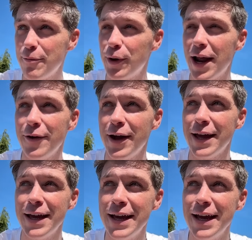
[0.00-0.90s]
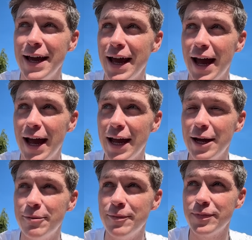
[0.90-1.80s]
But anyway,
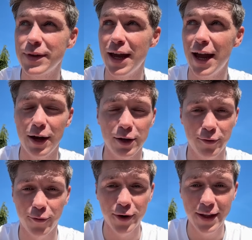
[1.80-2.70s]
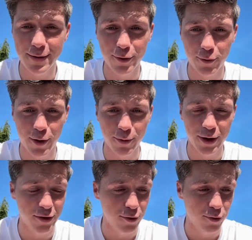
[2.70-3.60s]
the funny thing about the
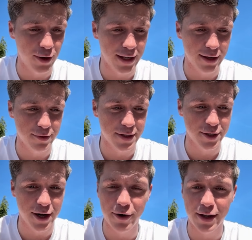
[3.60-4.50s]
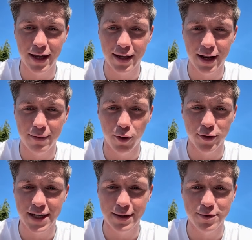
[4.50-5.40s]
1.2, I think it was a generic thing that most
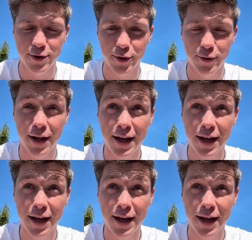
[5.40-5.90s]
teams were doing.